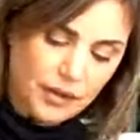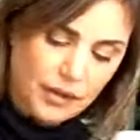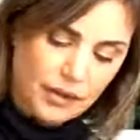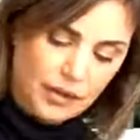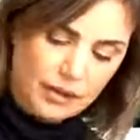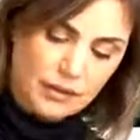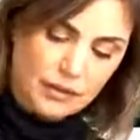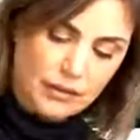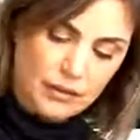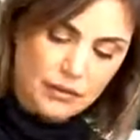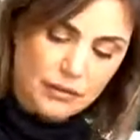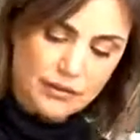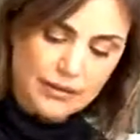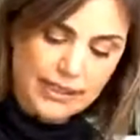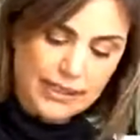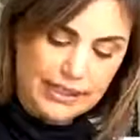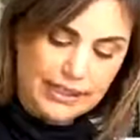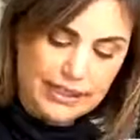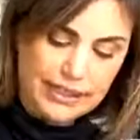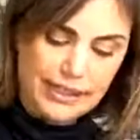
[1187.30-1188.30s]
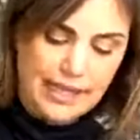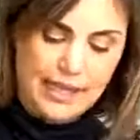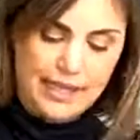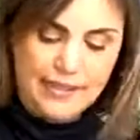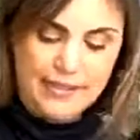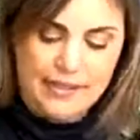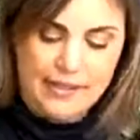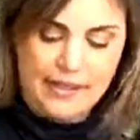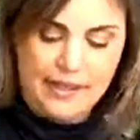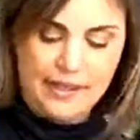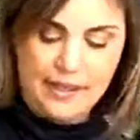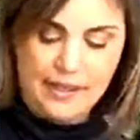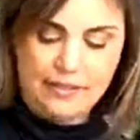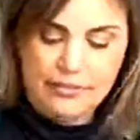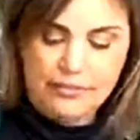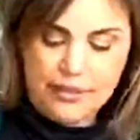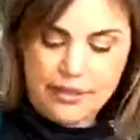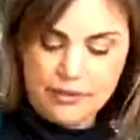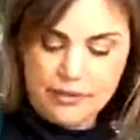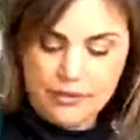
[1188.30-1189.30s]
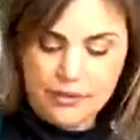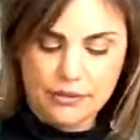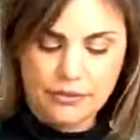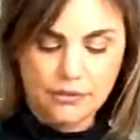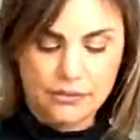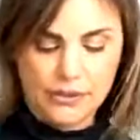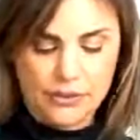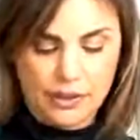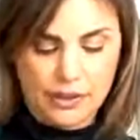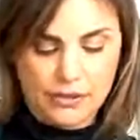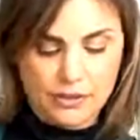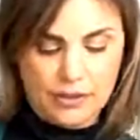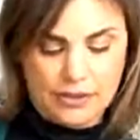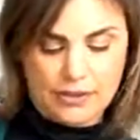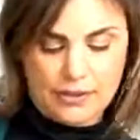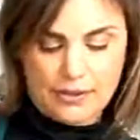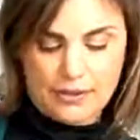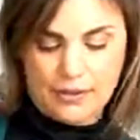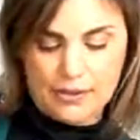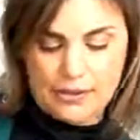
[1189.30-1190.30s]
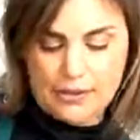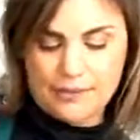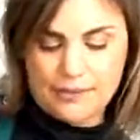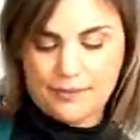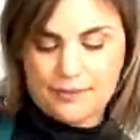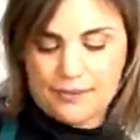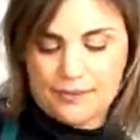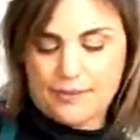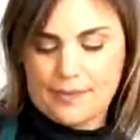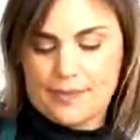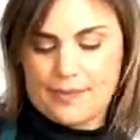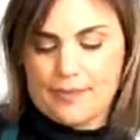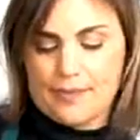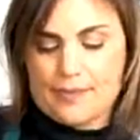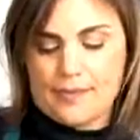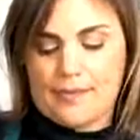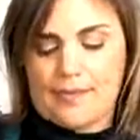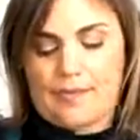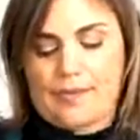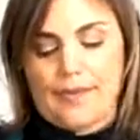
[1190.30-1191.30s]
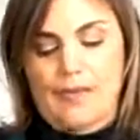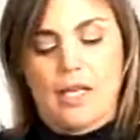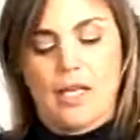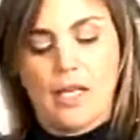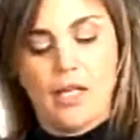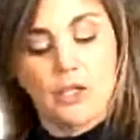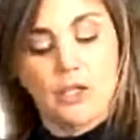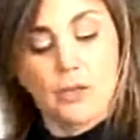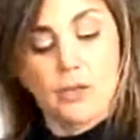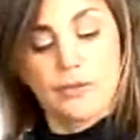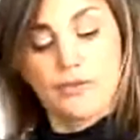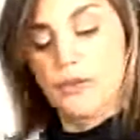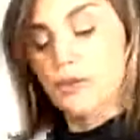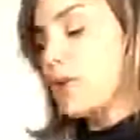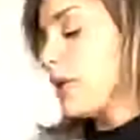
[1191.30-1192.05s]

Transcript: a really nice, thick, flavorful custard. So if sweet